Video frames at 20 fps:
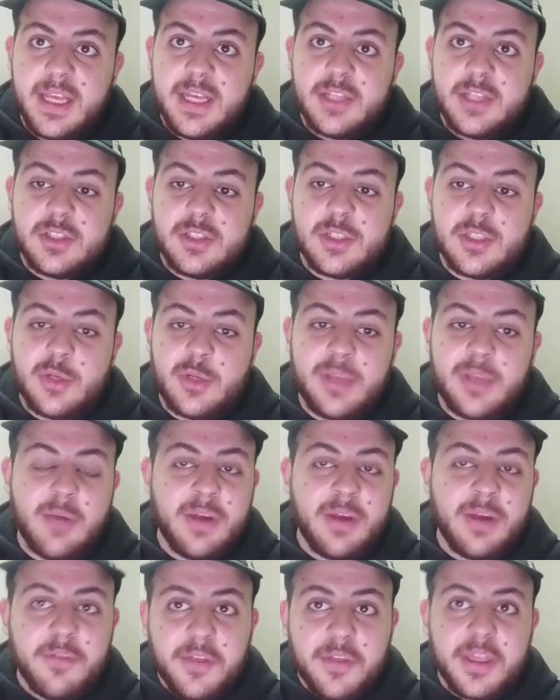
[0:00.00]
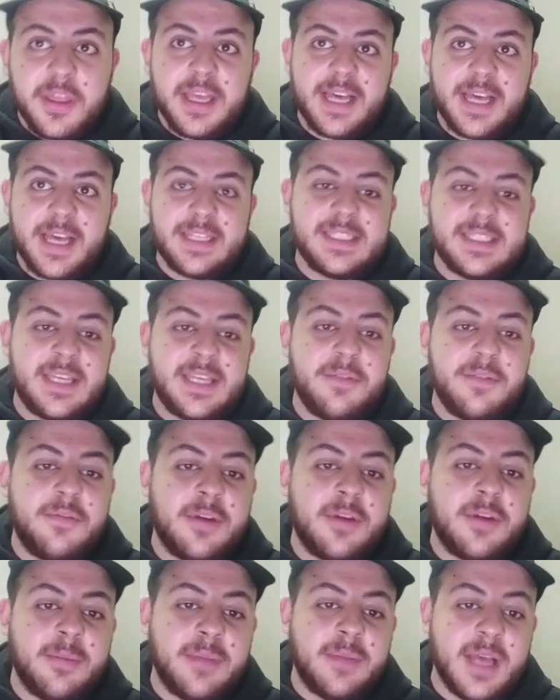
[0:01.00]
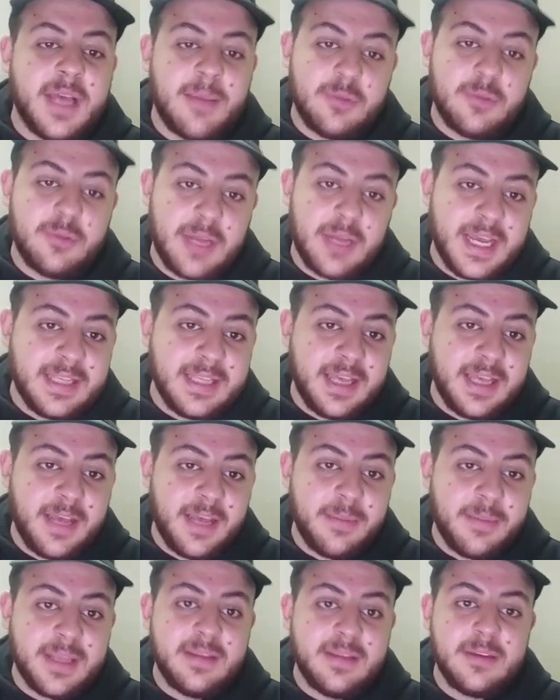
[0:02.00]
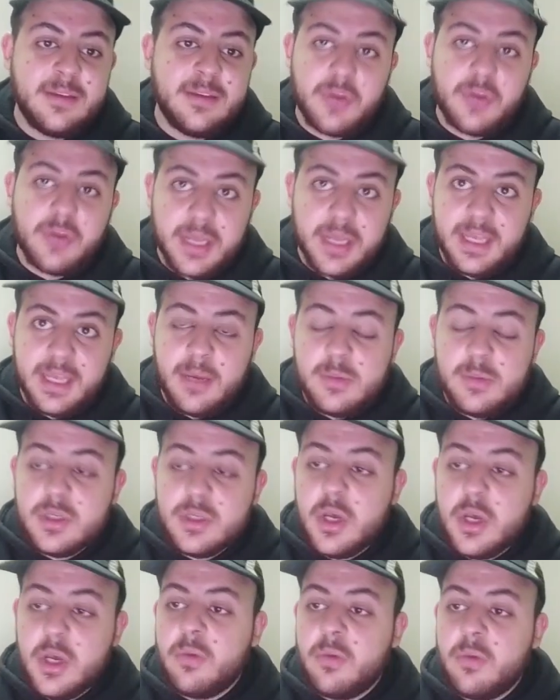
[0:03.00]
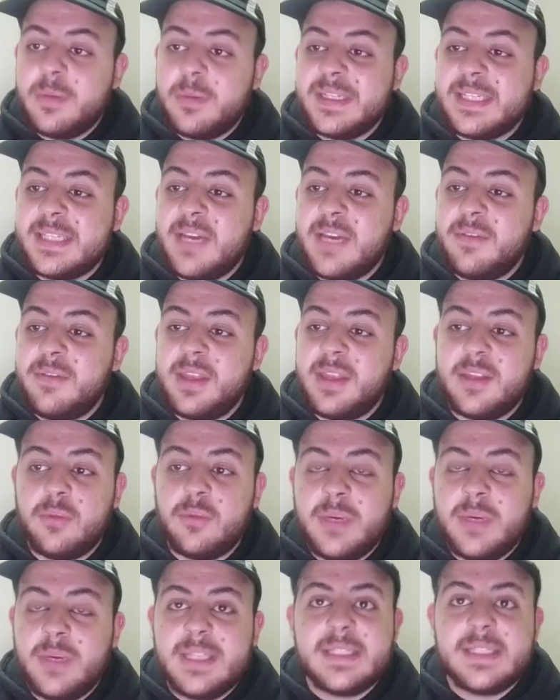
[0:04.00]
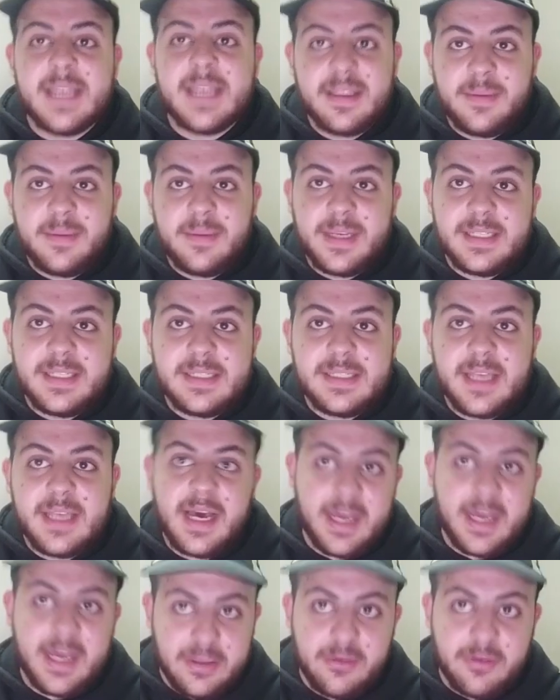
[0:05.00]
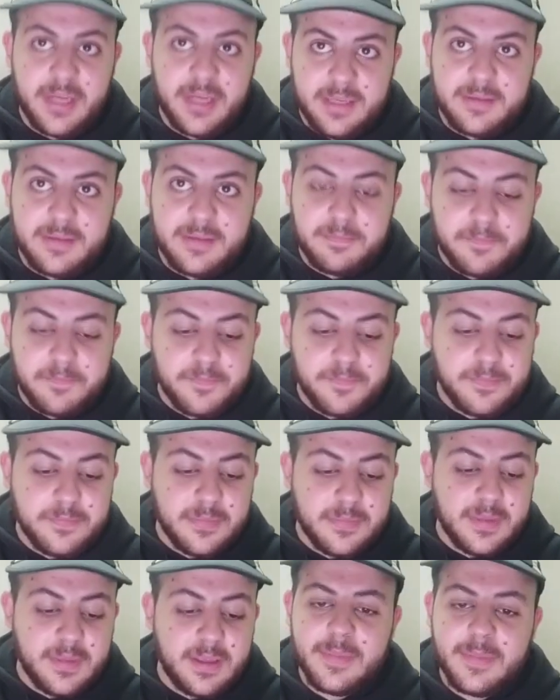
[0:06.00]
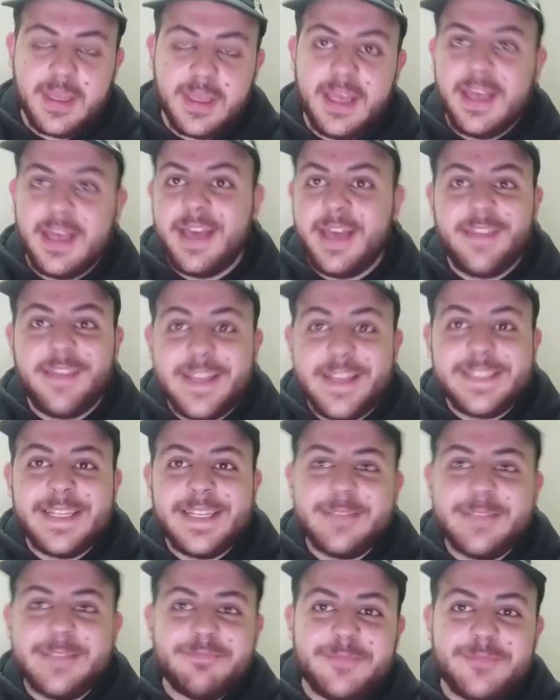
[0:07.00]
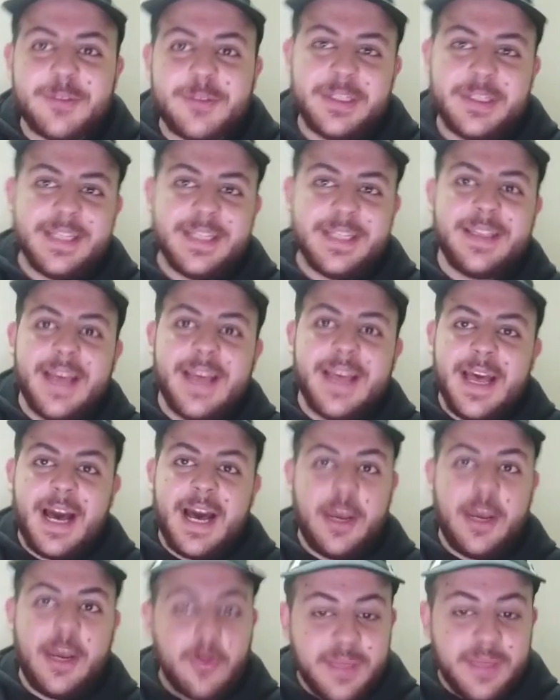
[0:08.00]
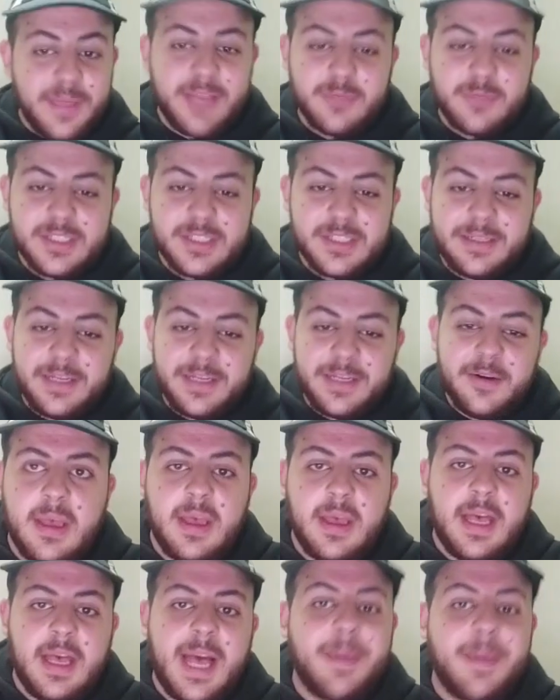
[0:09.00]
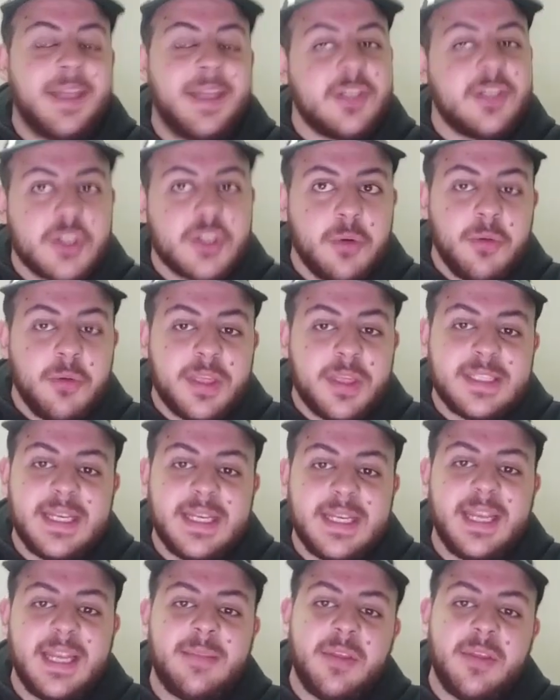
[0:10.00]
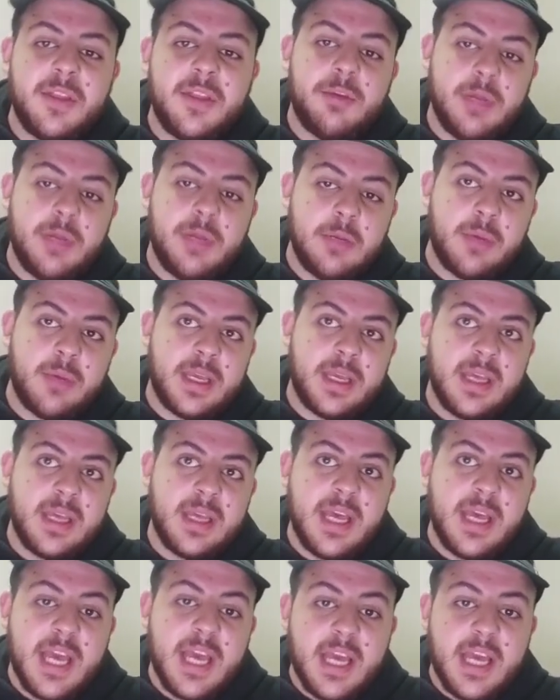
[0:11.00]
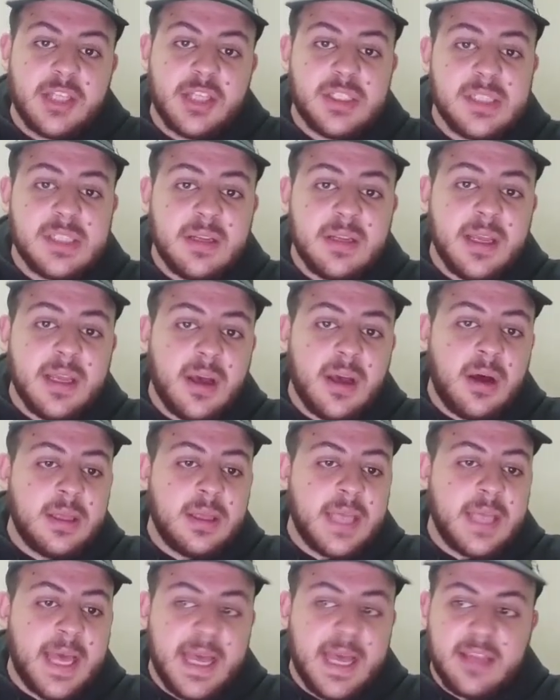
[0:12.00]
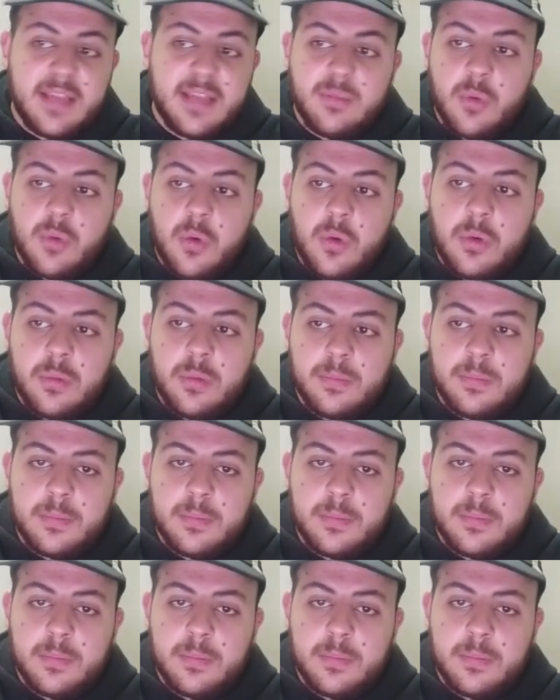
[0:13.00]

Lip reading: So now everything I saved from Abdul Hadi Ahmed Twitter account will be saved in the tweets database I created. And that's it, you did it. I hope that was clear. I'm gonna show you the second method real quick. Just click on add more,